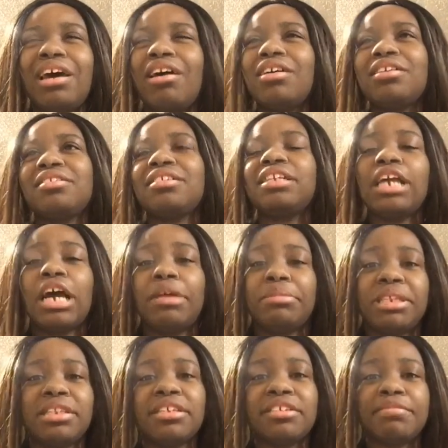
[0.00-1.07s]
honestly, I'm
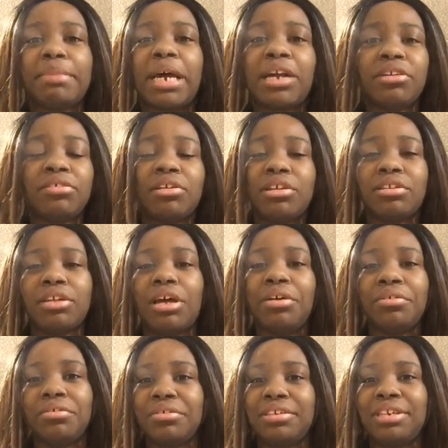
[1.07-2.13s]
in this battle
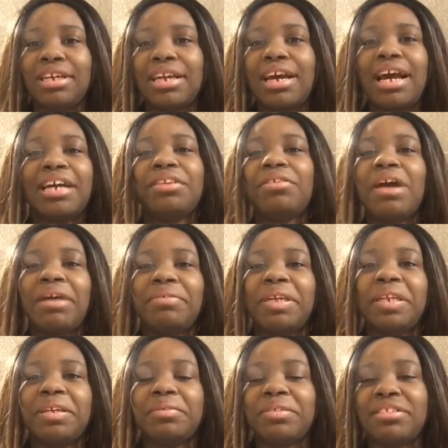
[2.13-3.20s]
alone. Like, I don't have
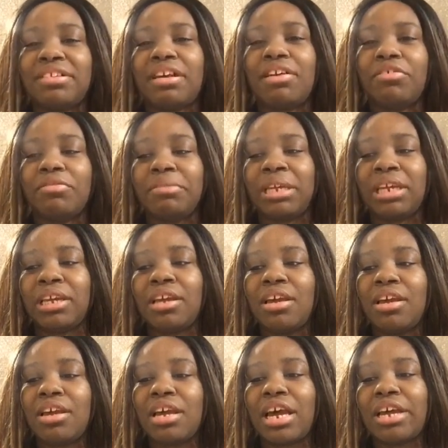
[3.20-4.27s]
anyone to help me.
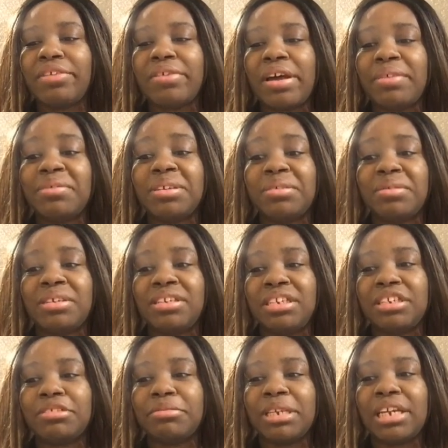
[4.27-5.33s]
I don't have anyone
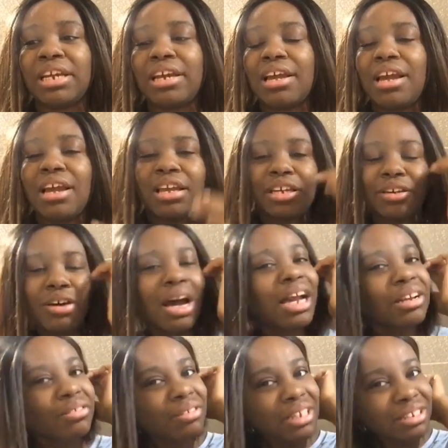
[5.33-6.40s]
near me. You know,
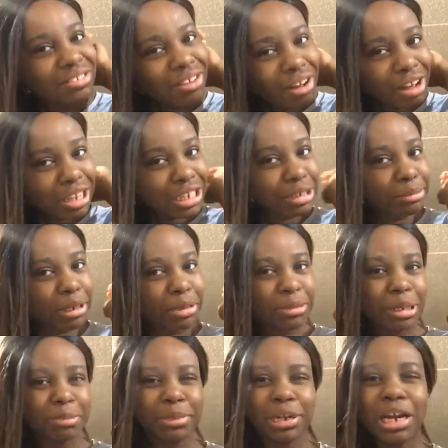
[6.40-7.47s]
I don't like talking about
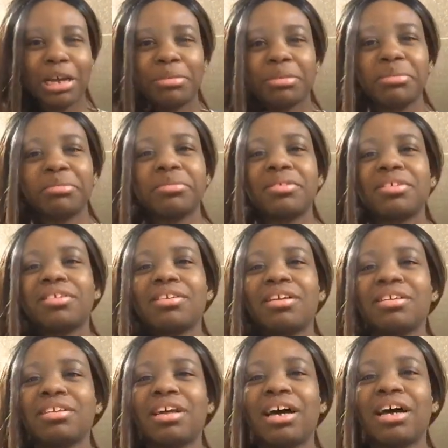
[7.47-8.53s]
my problems
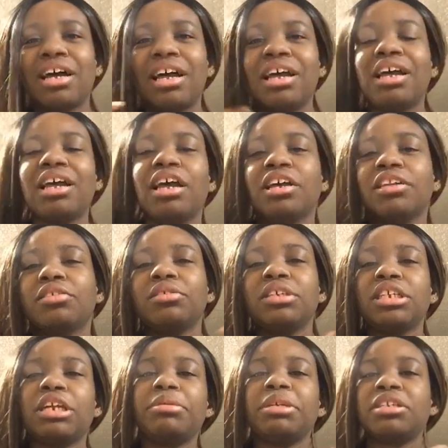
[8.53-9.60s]
a lot. The
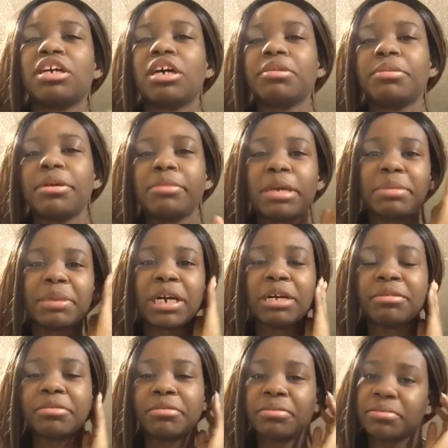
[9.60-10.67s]
only time I talk about my
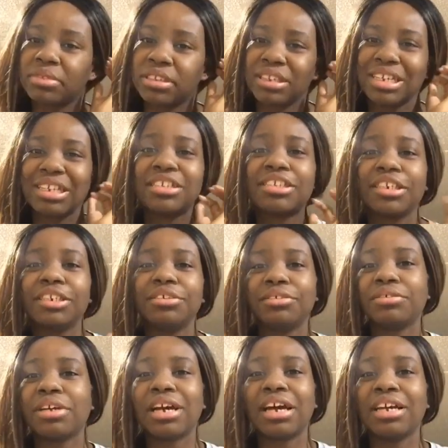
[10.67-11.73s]
problems is to
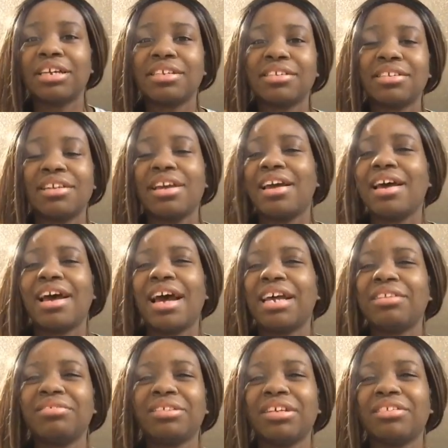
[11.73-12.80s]
you guys.
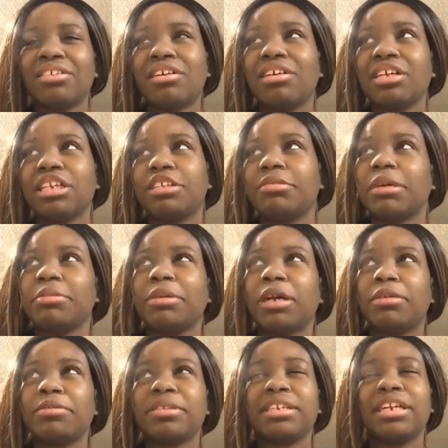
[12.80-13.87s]
I don't like talking to my
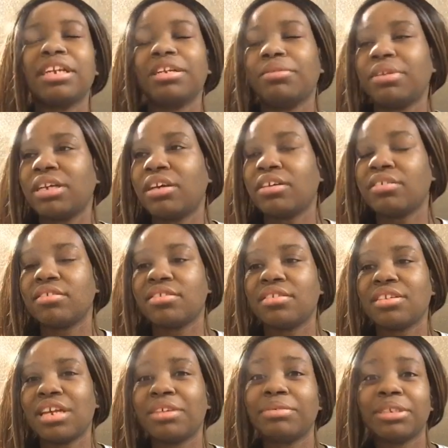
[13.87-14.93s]
problems to anyone
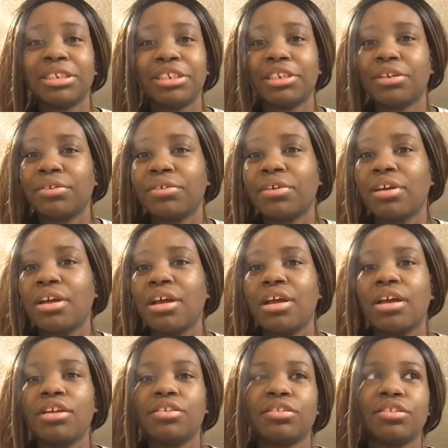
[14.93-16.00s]
else. I really don't.
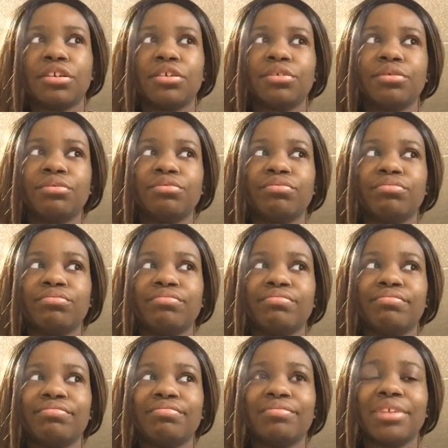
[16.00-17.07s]
So,
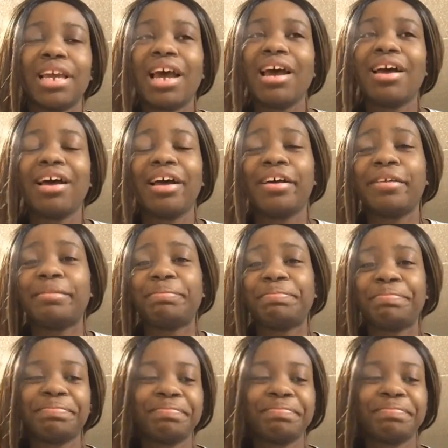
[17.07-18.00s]
yeah,